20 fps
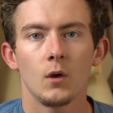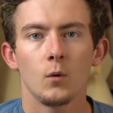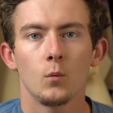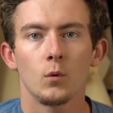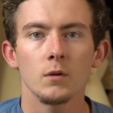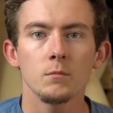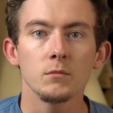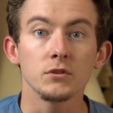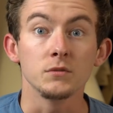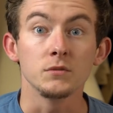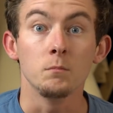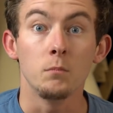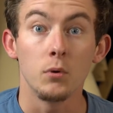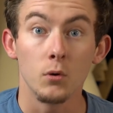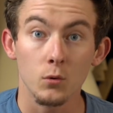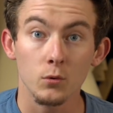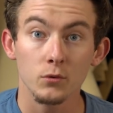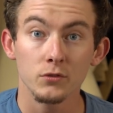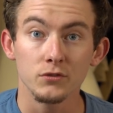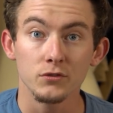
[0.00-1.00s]
One of the most
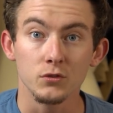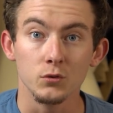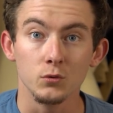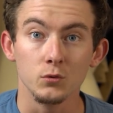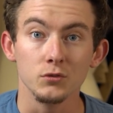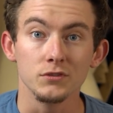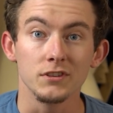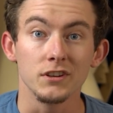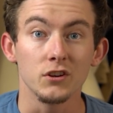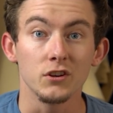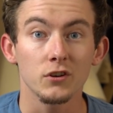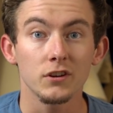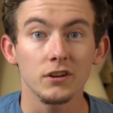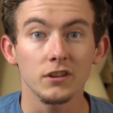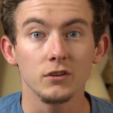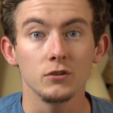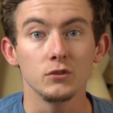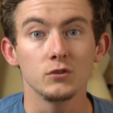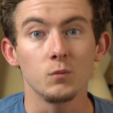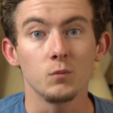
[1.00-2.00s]
important tools that you're going
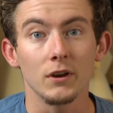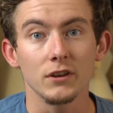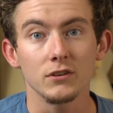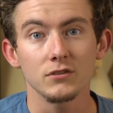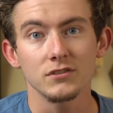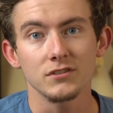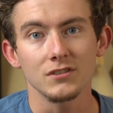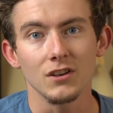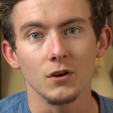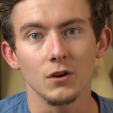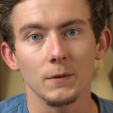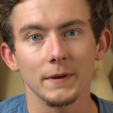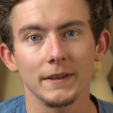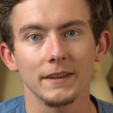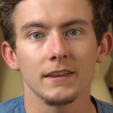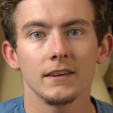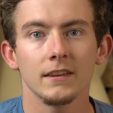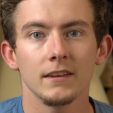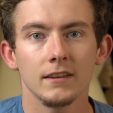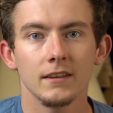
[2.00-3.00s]
to use while you're
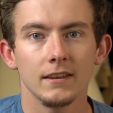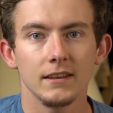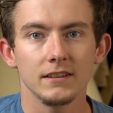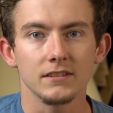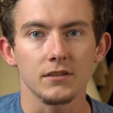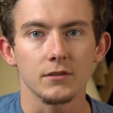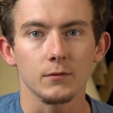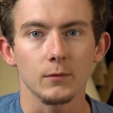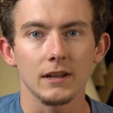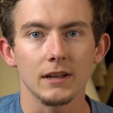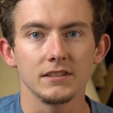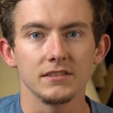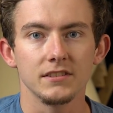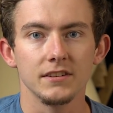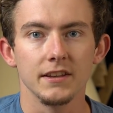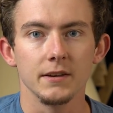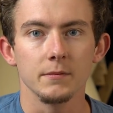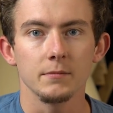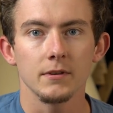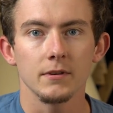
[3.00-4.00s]
sewing is a thread
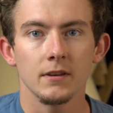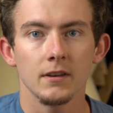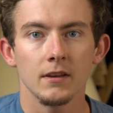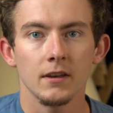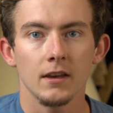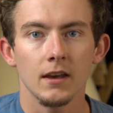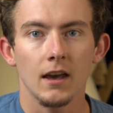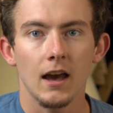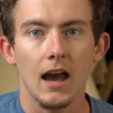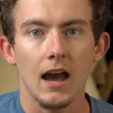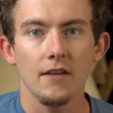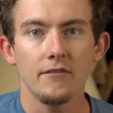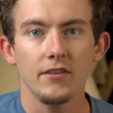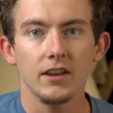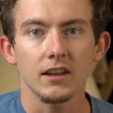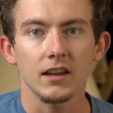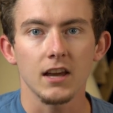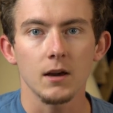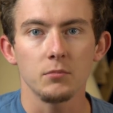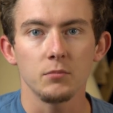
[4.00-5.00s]
snip. I've
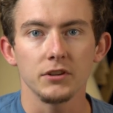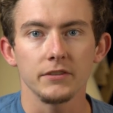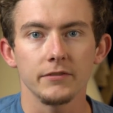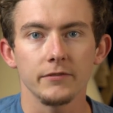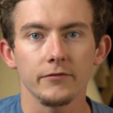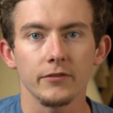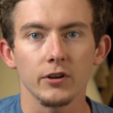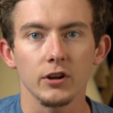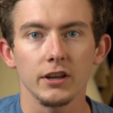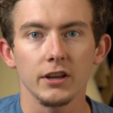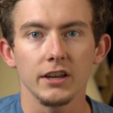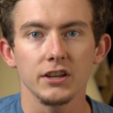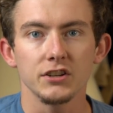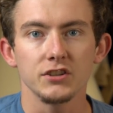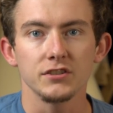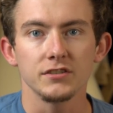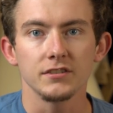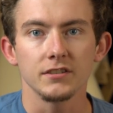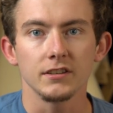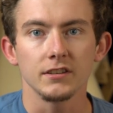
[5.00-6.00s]
had a couple different
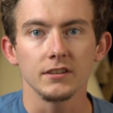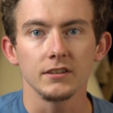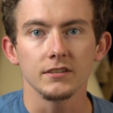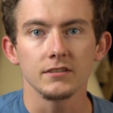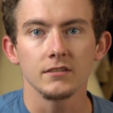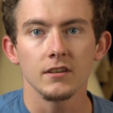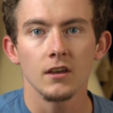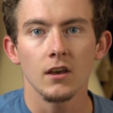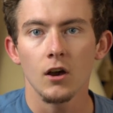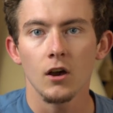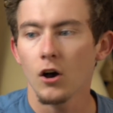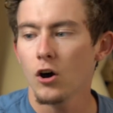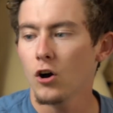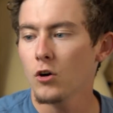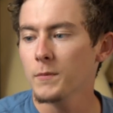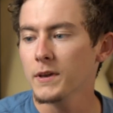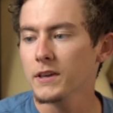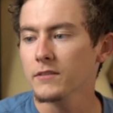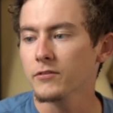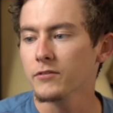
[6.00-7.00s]
variations of these, all
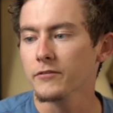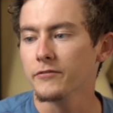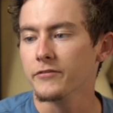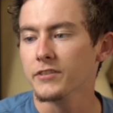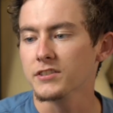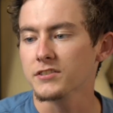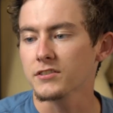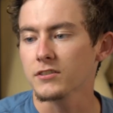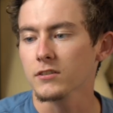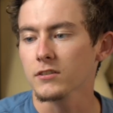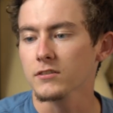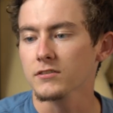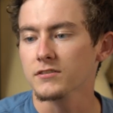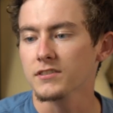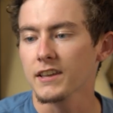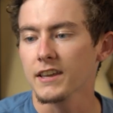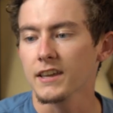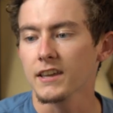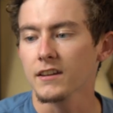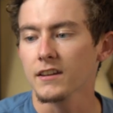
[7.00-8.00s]
made from
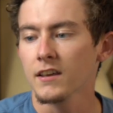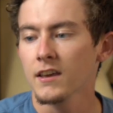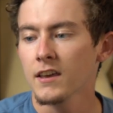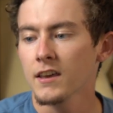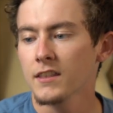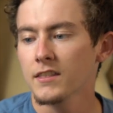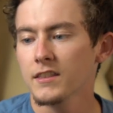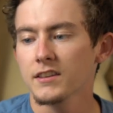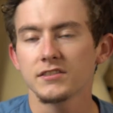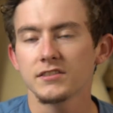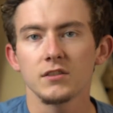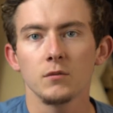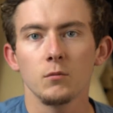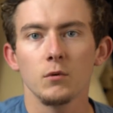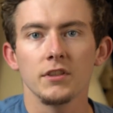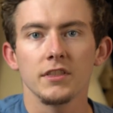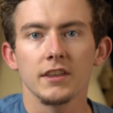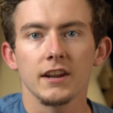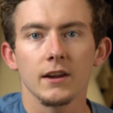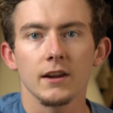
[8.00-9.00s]
Fiskars, and this is the
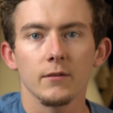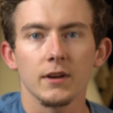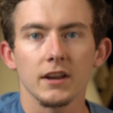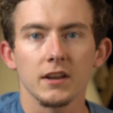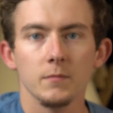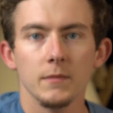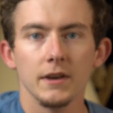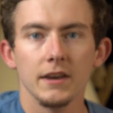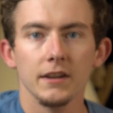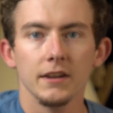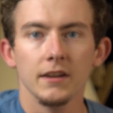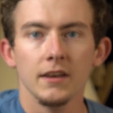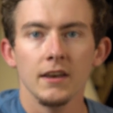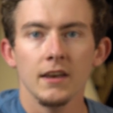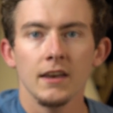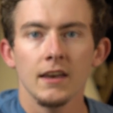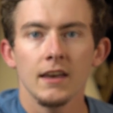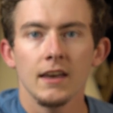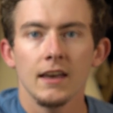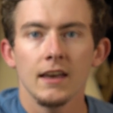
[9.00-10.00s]
one that I recommend.
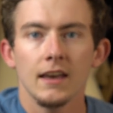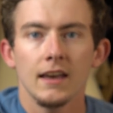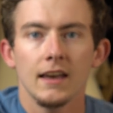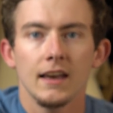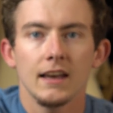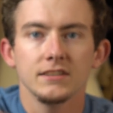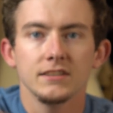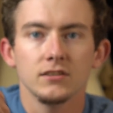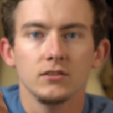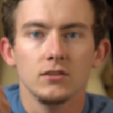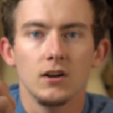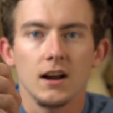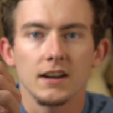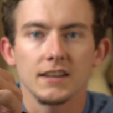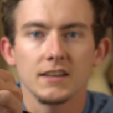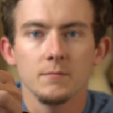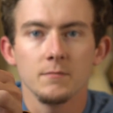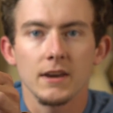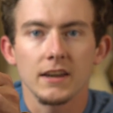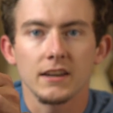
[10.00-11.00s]
It has a
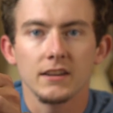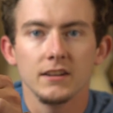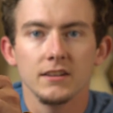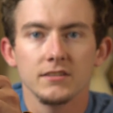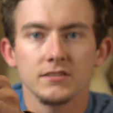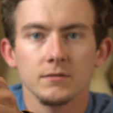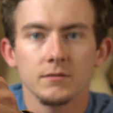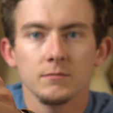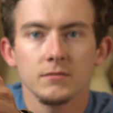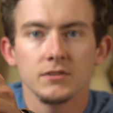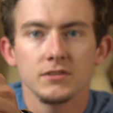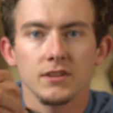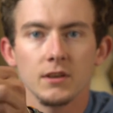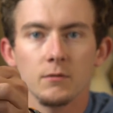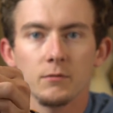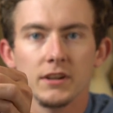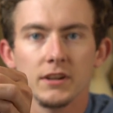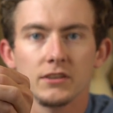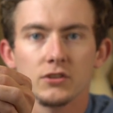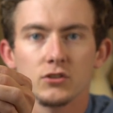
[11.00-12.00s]
locking mechanism so that
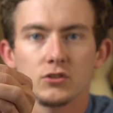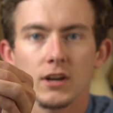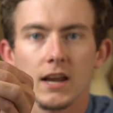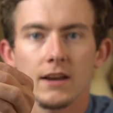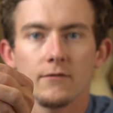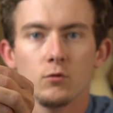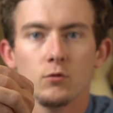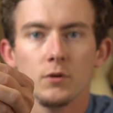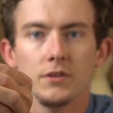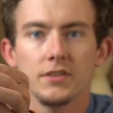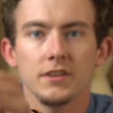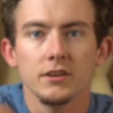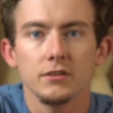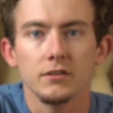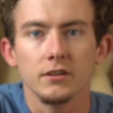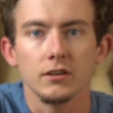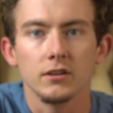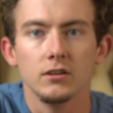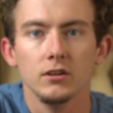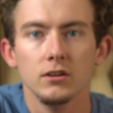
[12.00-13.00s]
when you have to travel with it, you
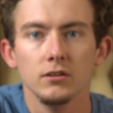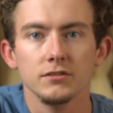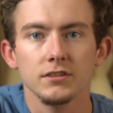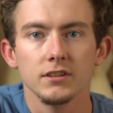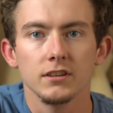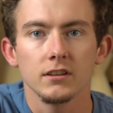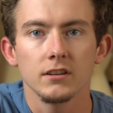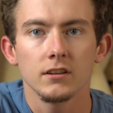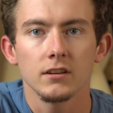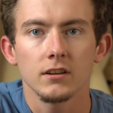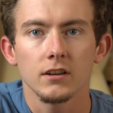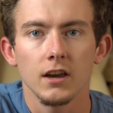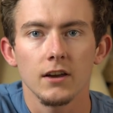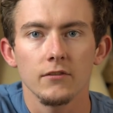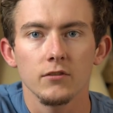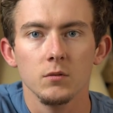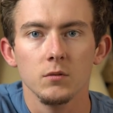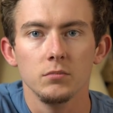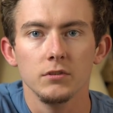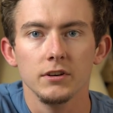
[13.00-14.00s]
can close it,
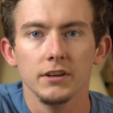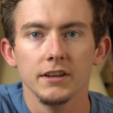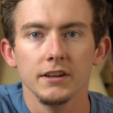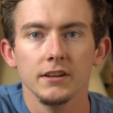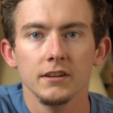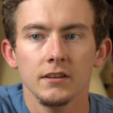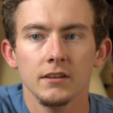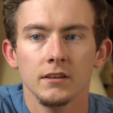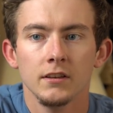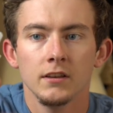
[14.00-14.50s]
cover the blade.